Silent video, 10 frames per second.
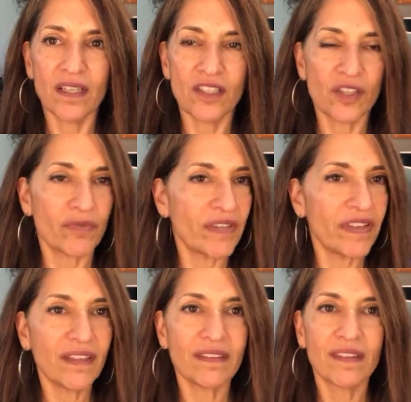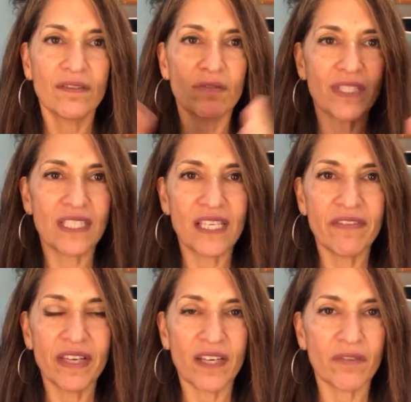it just revealed,
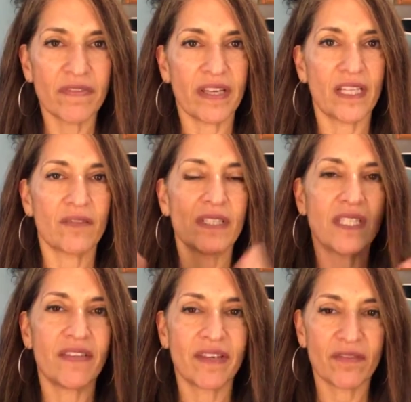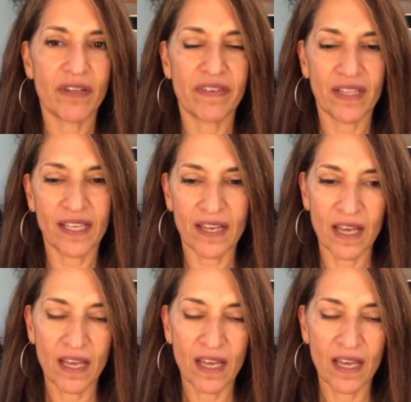receiving and revealing, receiving and revealing.